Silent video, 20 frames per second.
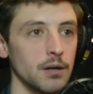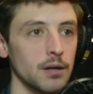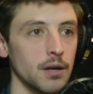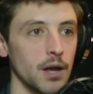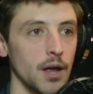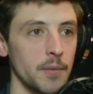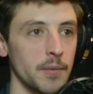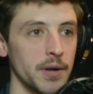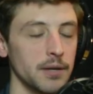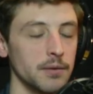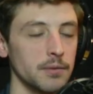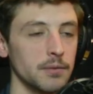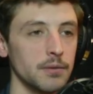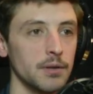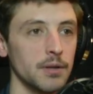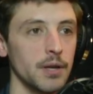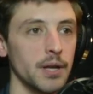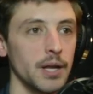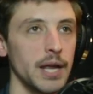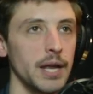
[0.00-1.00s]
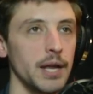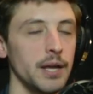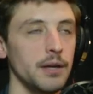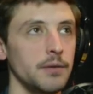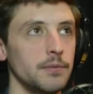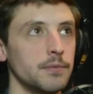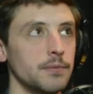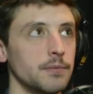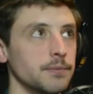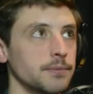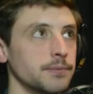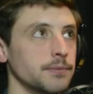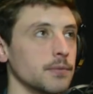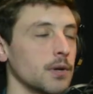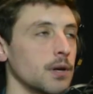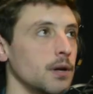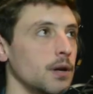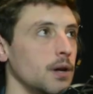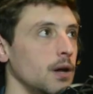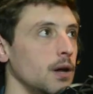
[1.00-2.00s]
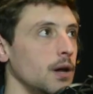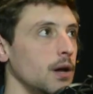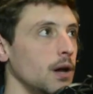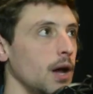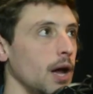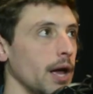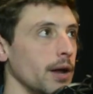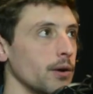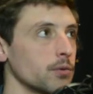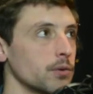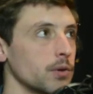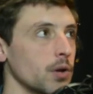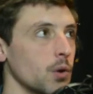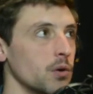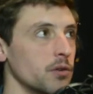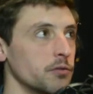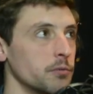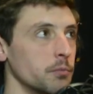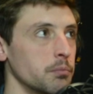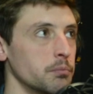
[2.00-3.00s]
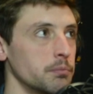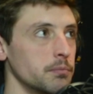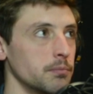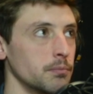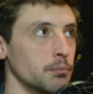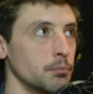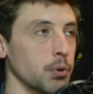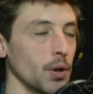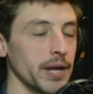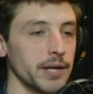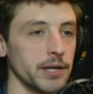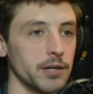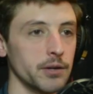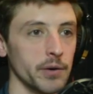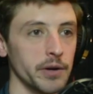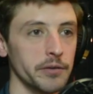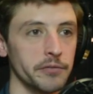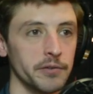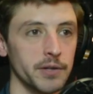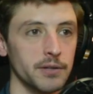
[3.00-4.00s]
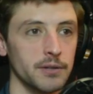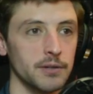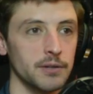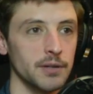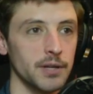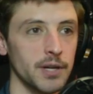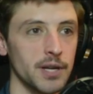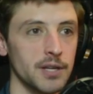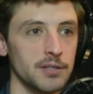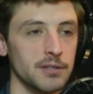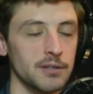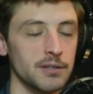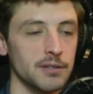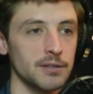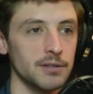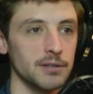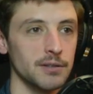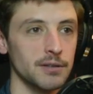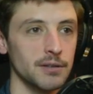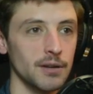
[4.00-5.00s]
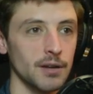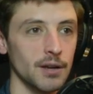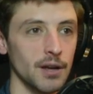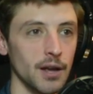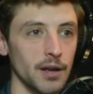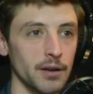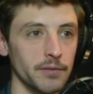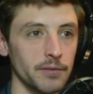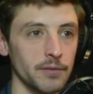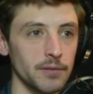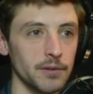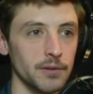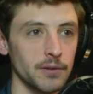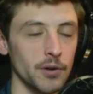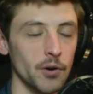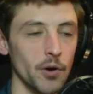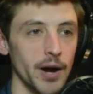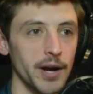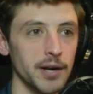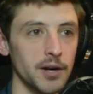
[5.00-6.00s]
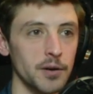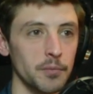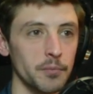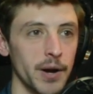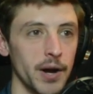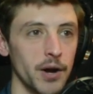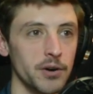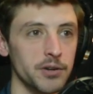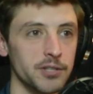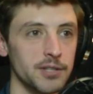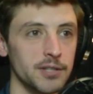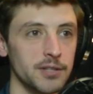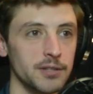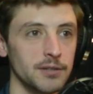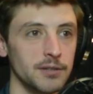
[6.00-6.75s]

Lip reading: I mean, I don't know if Blake Griffin is a great comparison.